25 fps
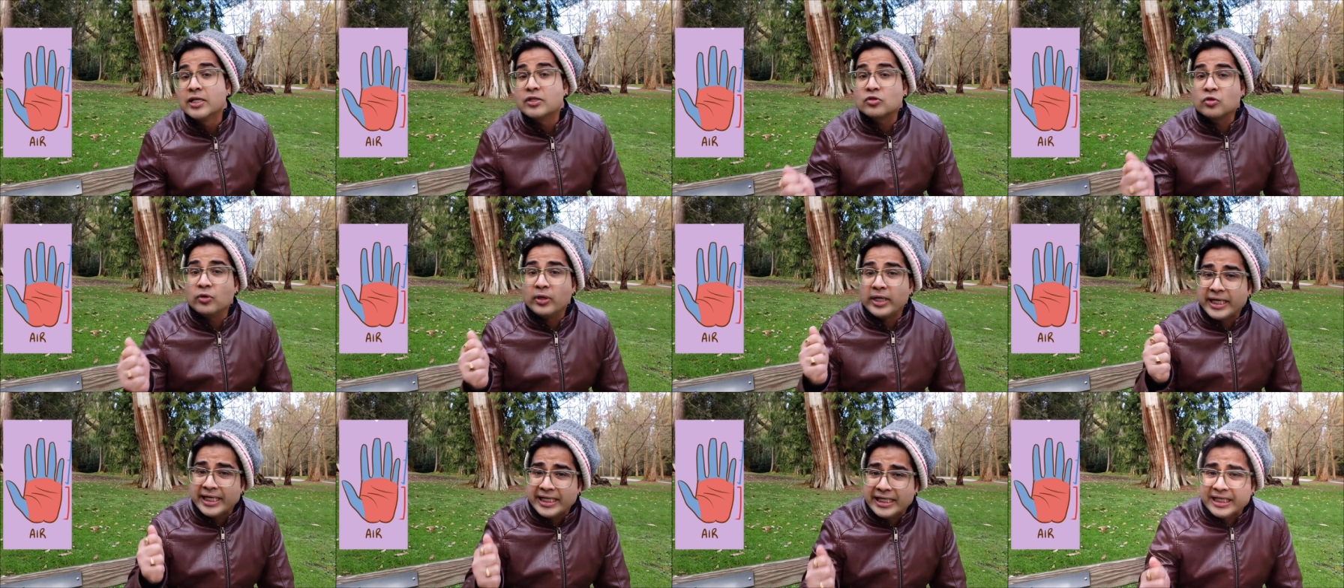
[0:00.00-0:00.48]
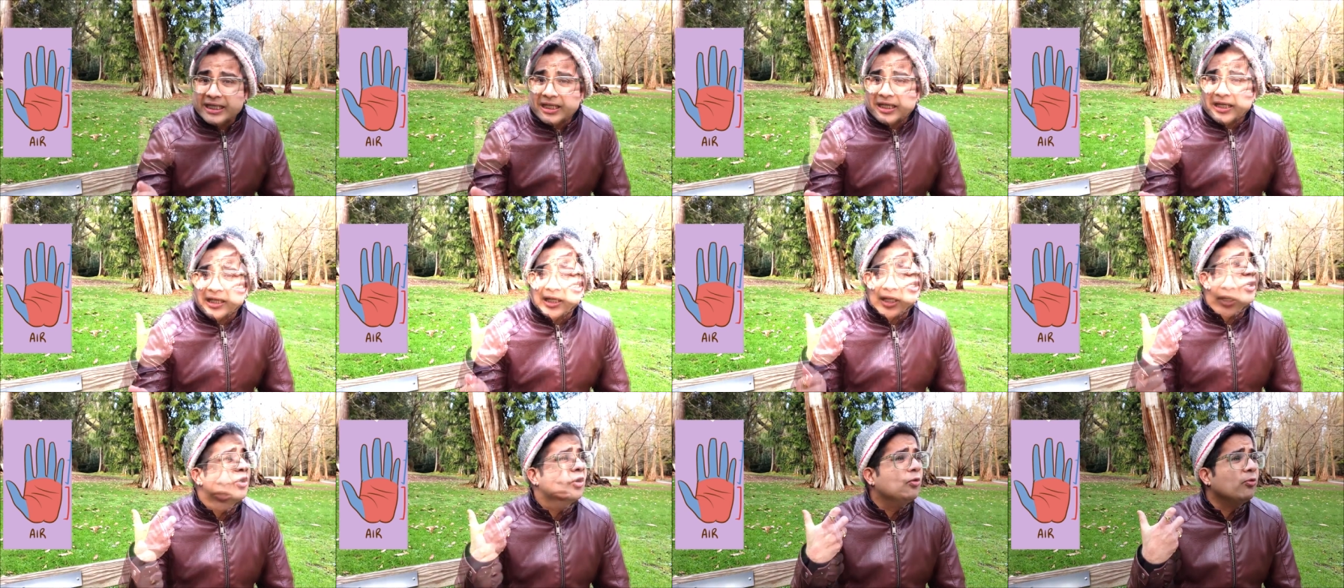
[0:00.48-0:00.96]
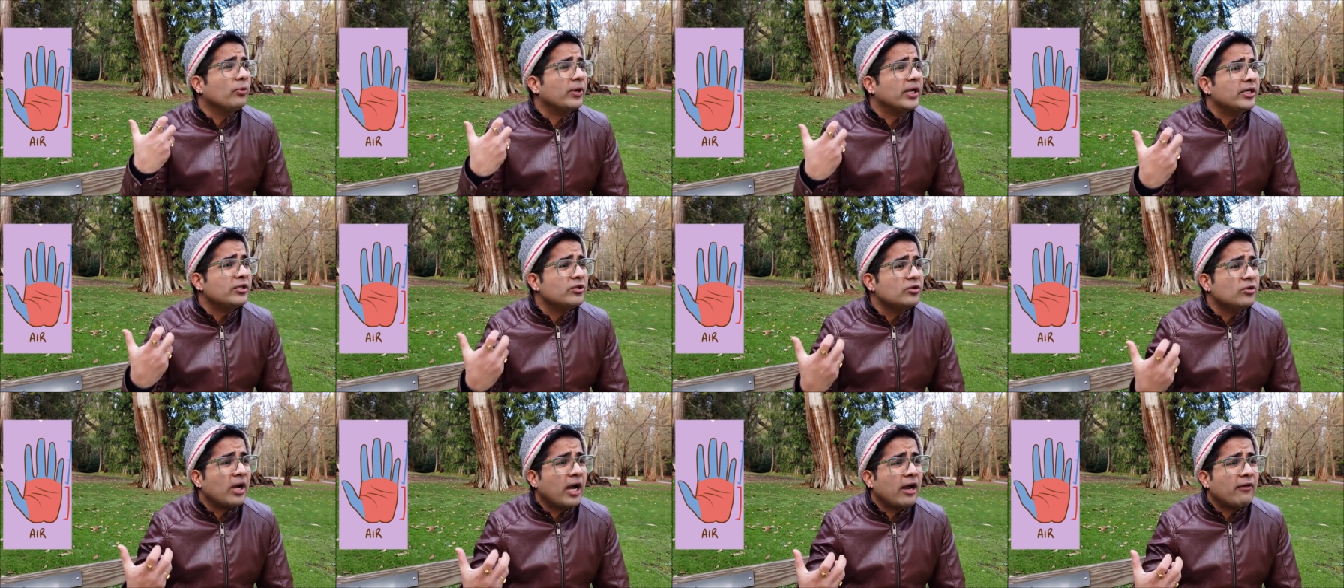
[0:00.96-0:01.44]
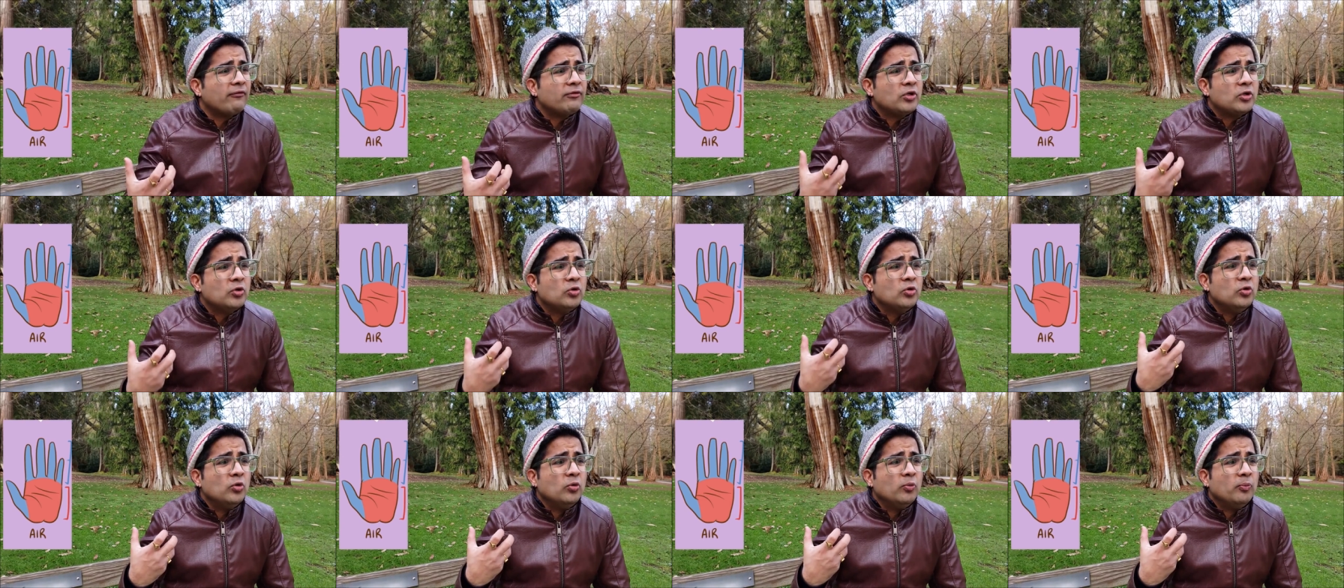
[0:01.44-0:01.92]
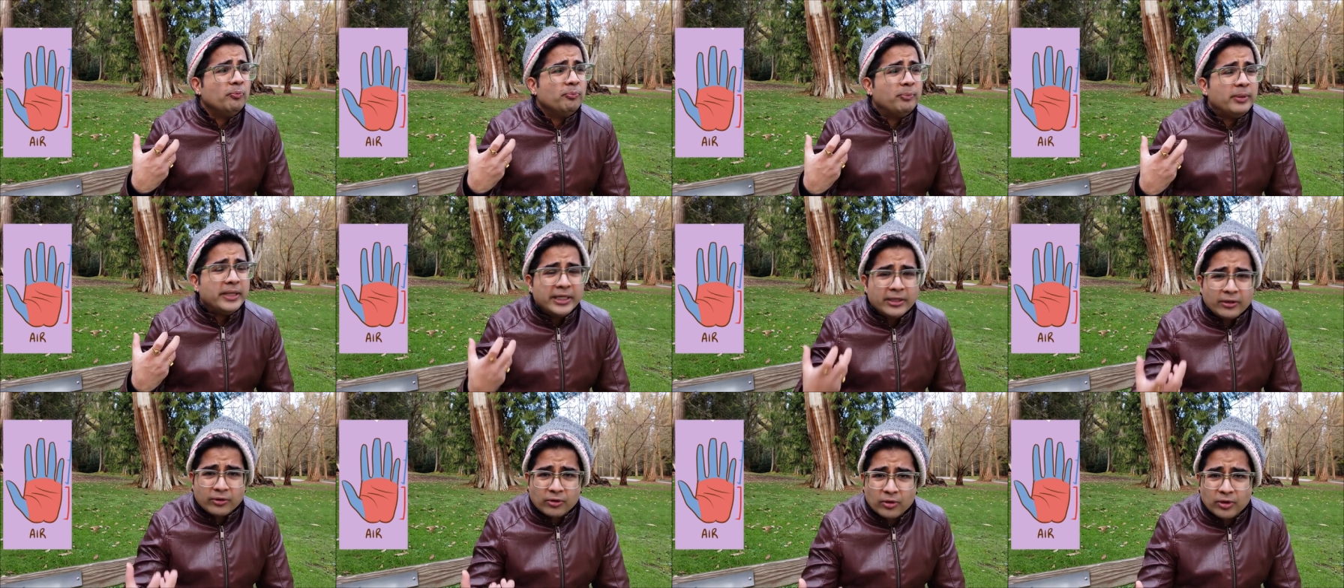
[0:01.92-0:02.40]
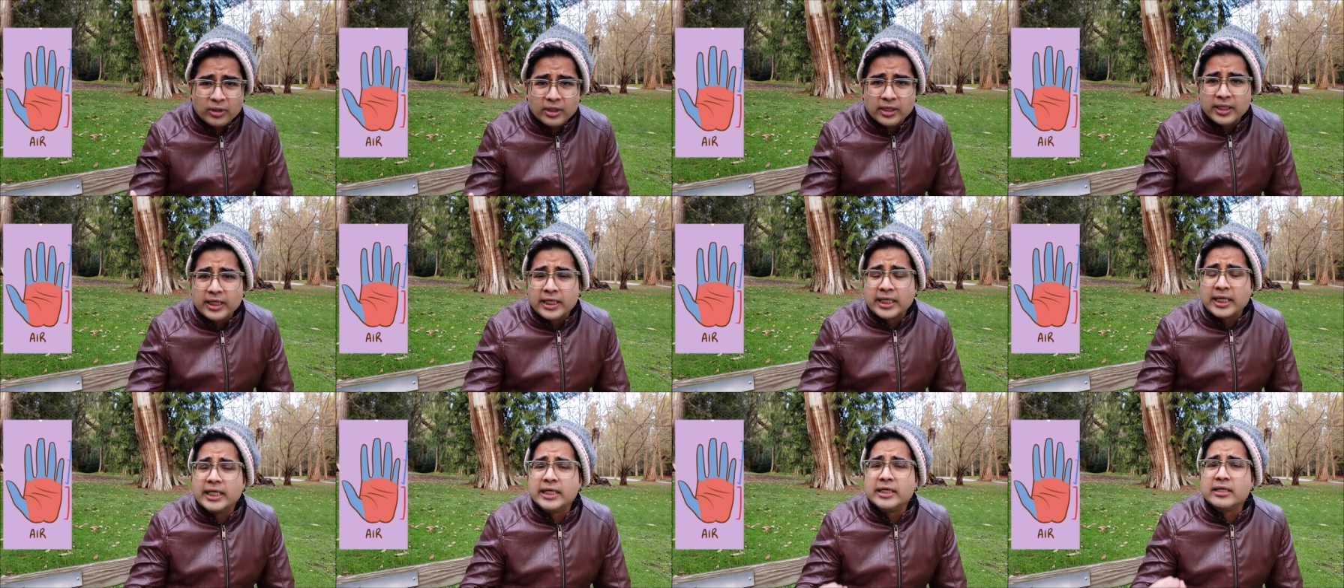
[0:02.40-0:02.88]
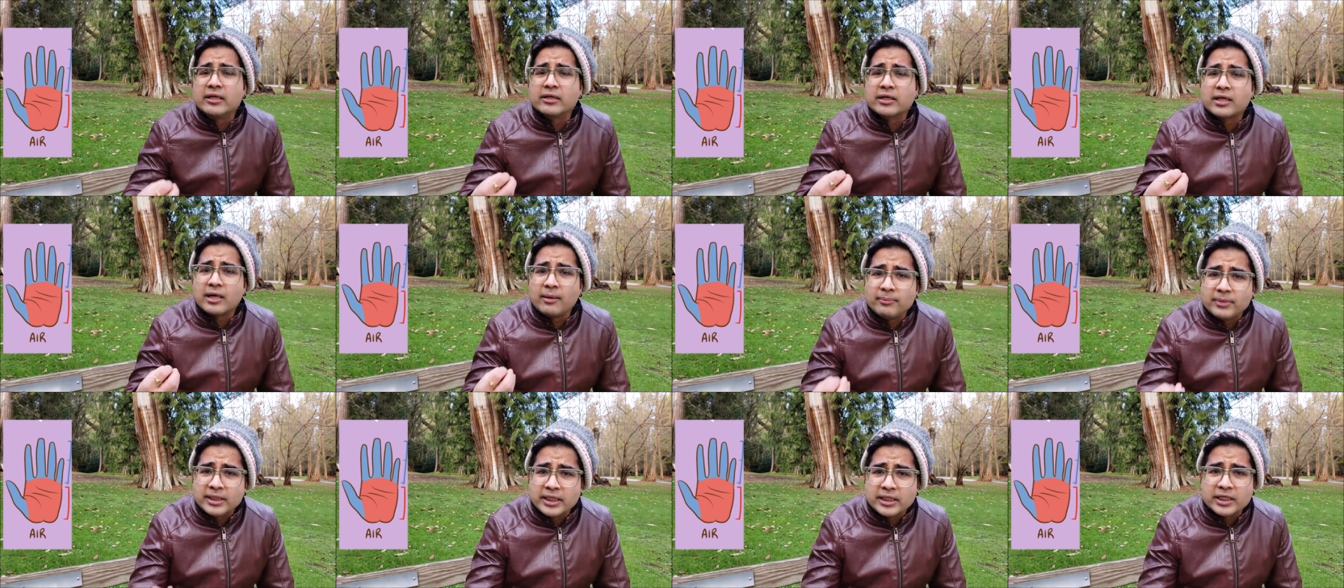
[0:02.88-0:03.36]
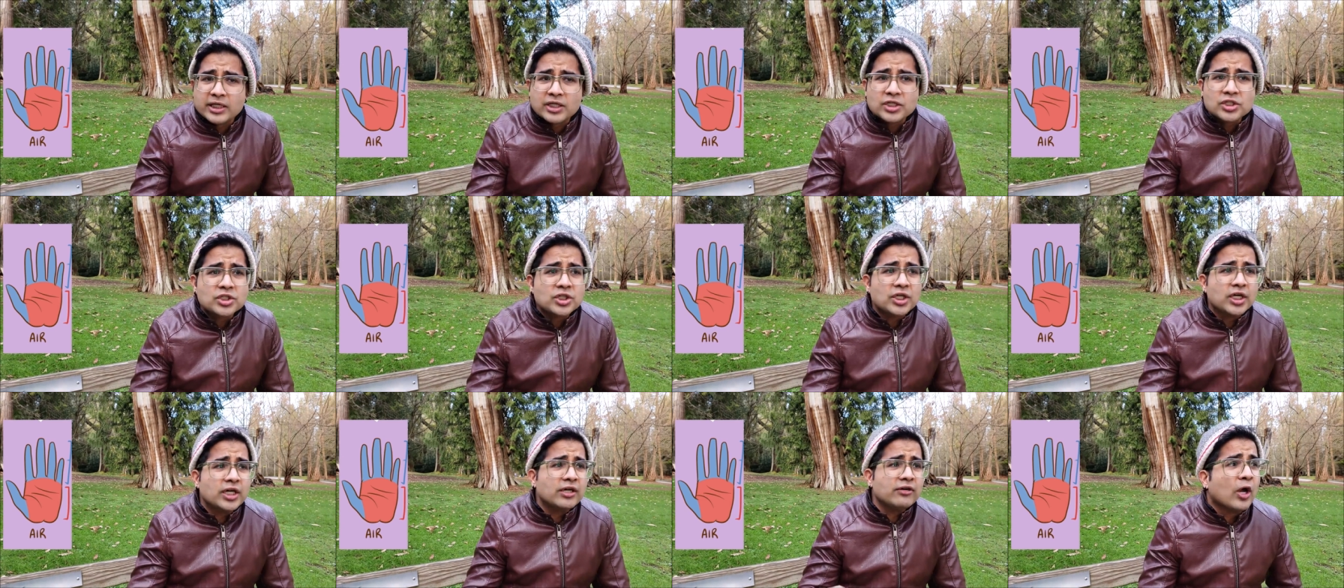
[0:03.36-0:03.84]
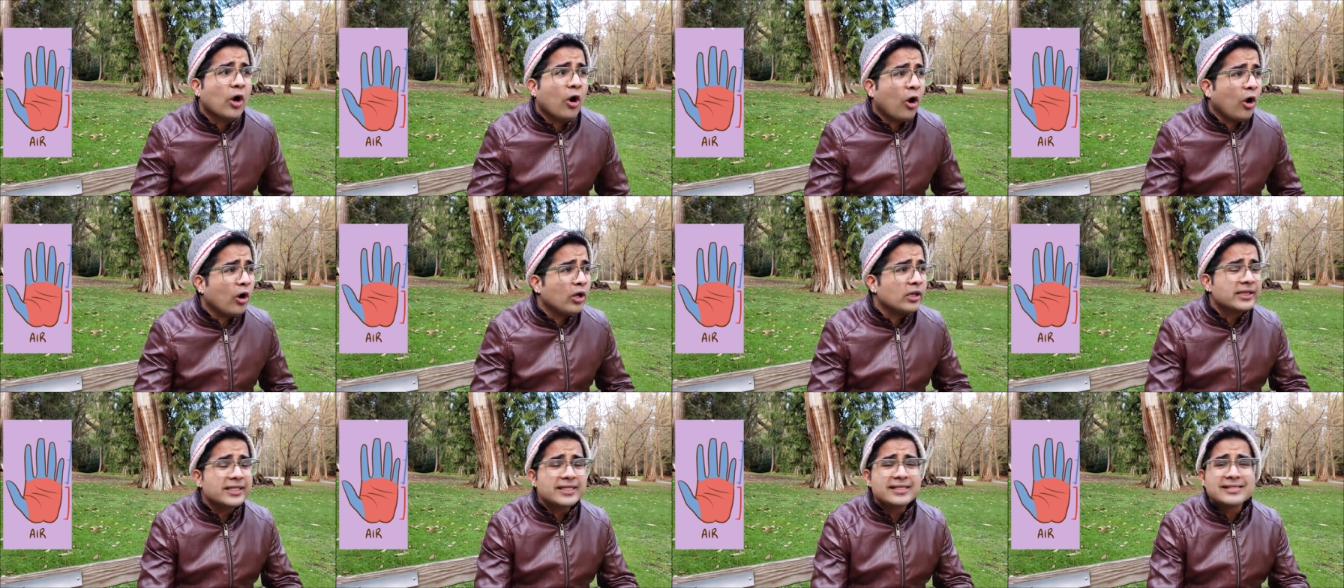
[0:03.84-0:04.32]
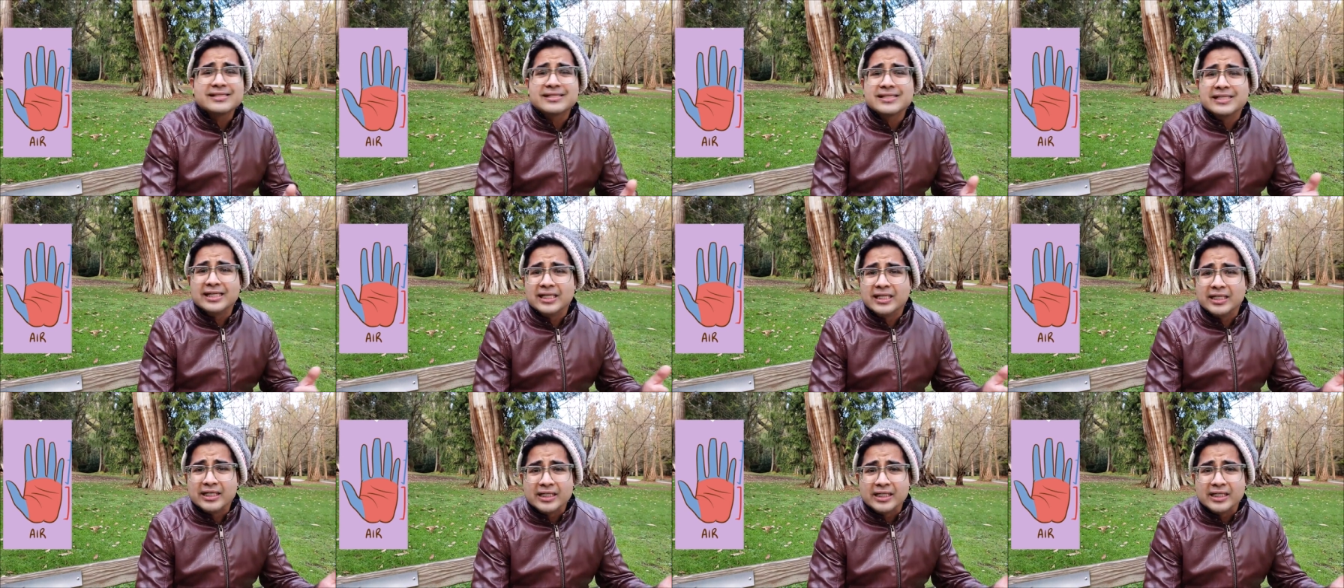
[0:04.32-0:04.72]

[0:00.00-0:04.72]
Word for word: So anything, you know, where you have to be good in your communication, all these